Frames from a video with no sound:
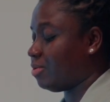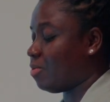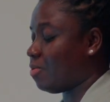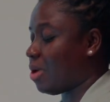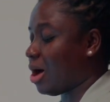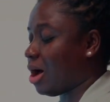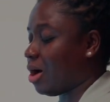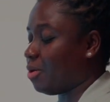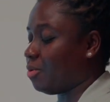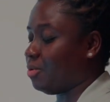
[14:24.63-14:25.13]

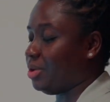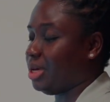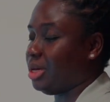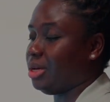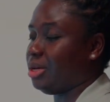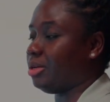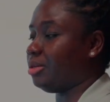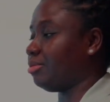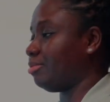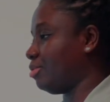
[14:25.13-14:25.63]
while
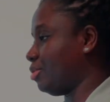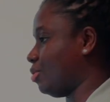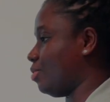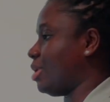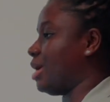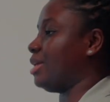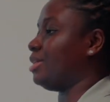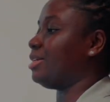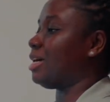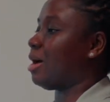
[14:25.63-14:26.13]
we
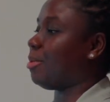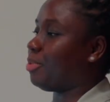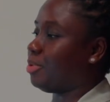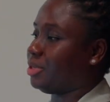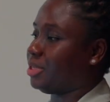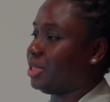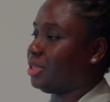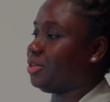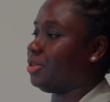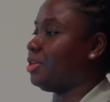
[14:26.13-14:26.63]
do the entire
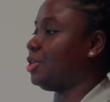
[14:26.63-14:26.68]
process.